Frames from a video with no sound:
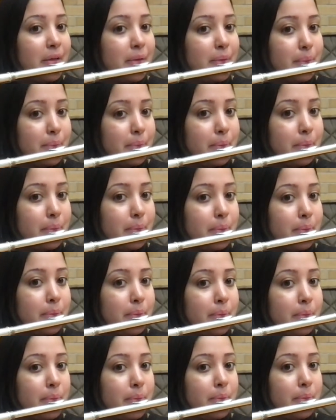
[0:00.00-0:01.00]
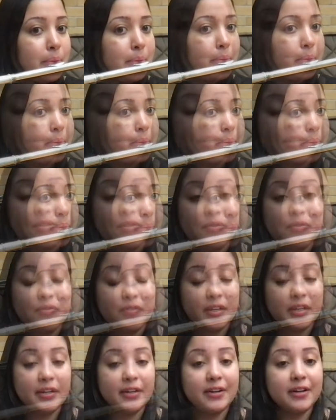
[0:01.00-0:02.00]
Two
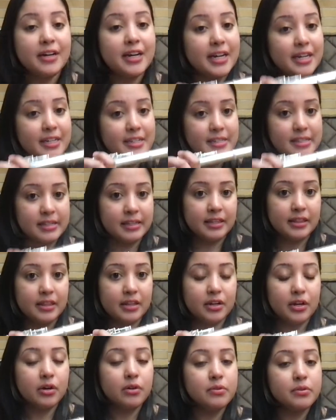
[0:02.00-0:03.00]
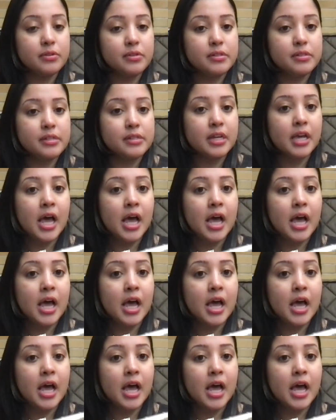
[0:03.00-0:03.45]
finger and sing the notes.